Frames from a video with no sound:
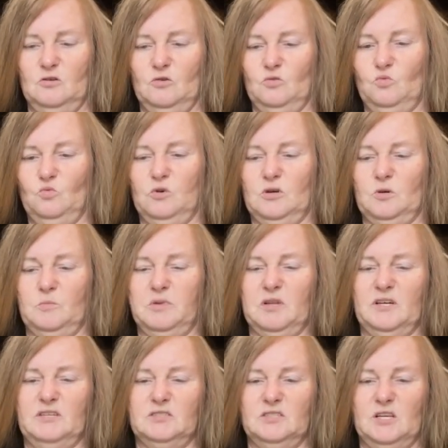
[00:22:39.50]
would a
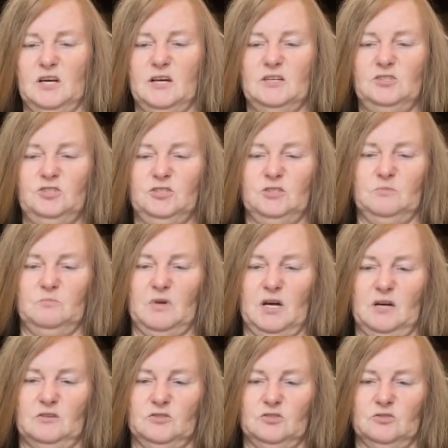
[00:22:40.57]
plantation
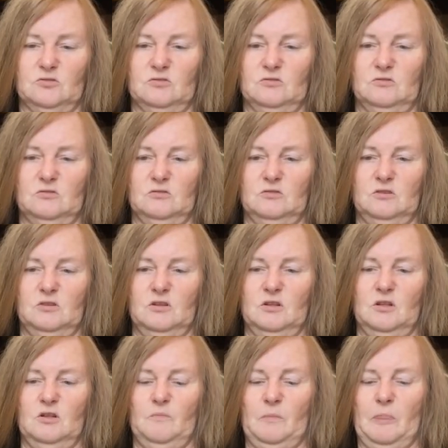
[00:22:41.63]
master
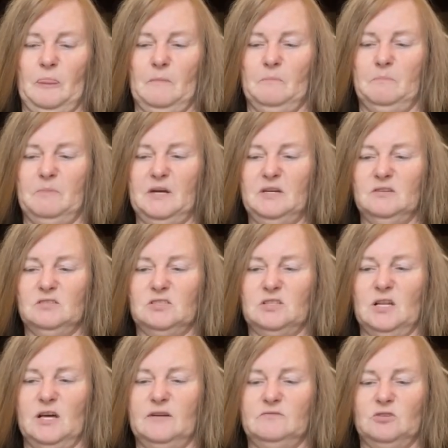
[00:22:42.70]
beat a
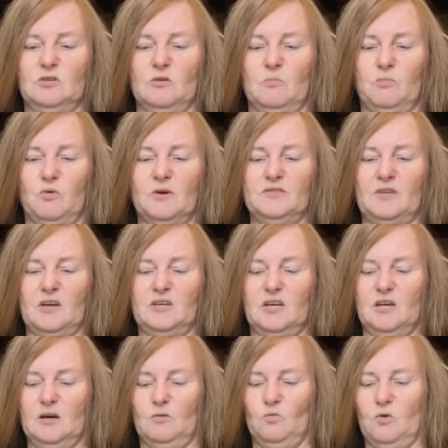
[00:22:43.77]
slave to the point they
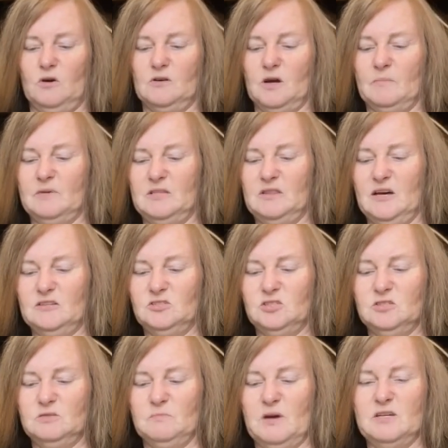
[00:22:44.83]
can't work? I mean, that
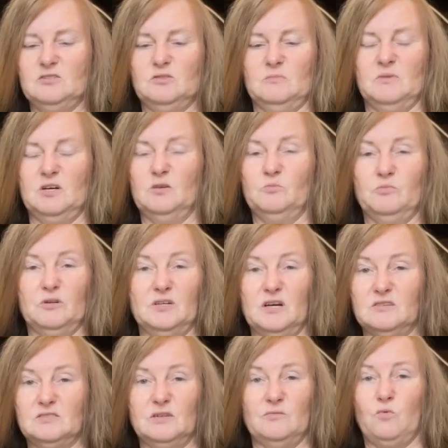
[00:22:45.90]
just makes them
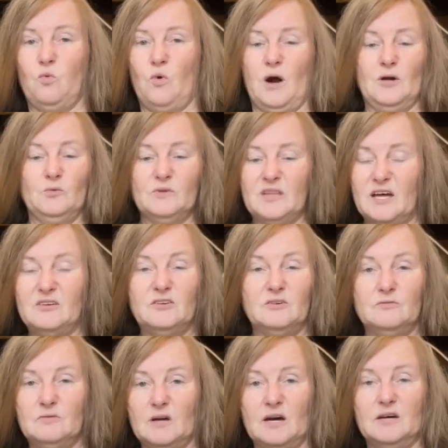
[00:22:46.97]
unproductive. Why would they
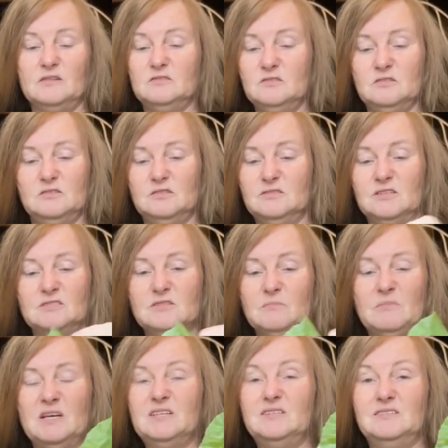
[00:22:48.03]
do that? It doesn't
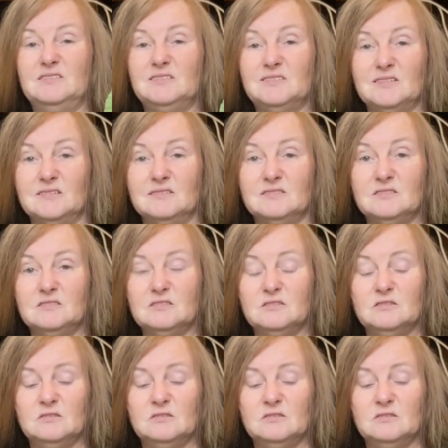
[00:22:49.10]
make any sense.